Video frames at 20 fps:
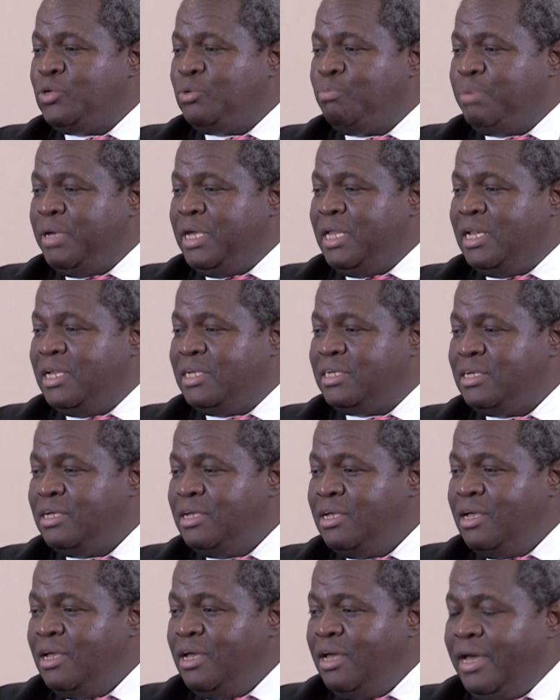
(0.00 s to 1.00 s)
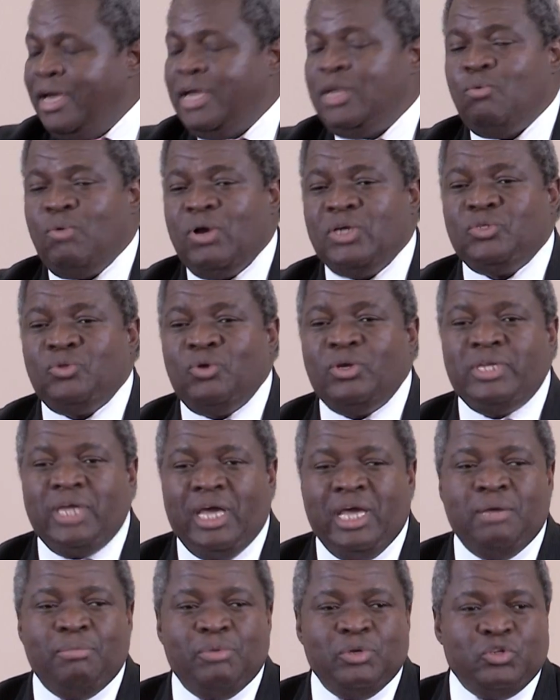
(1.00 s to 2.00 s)
to build and was not
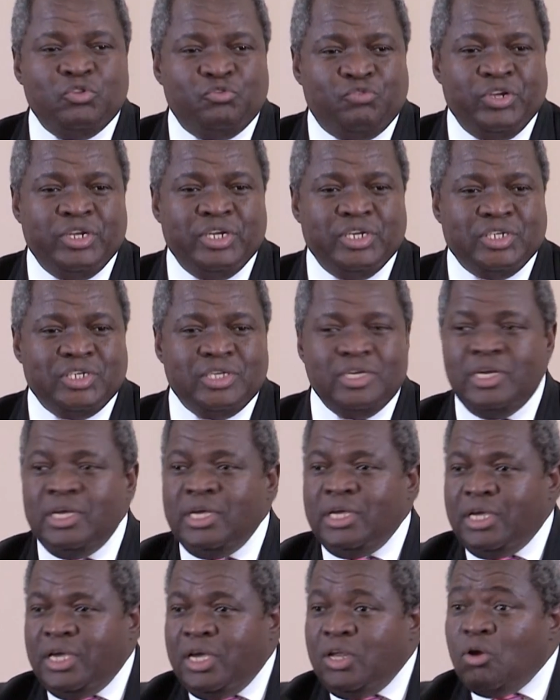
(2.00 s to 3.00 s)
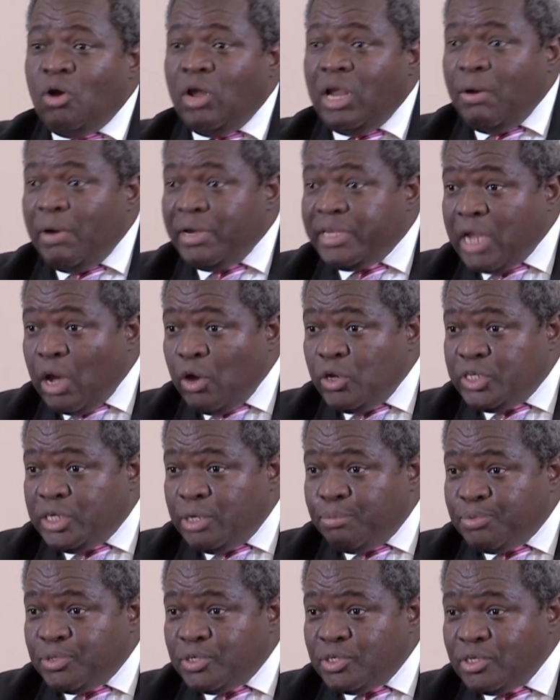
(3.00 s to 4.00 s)
able to finish. In all our
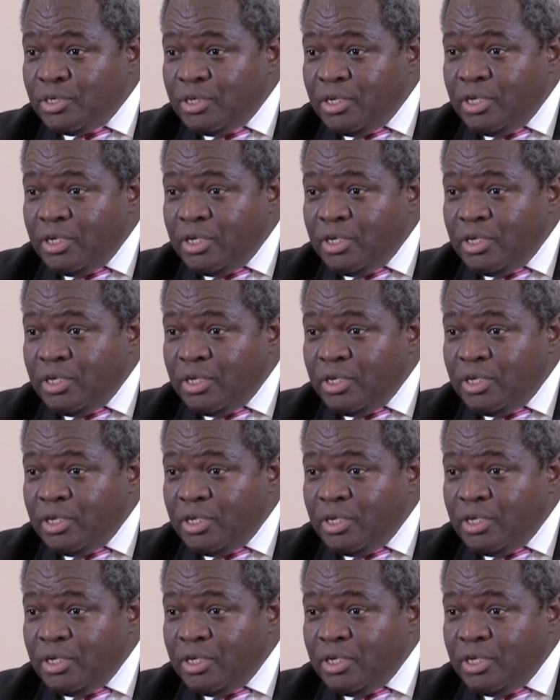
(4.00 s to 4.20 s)
townships,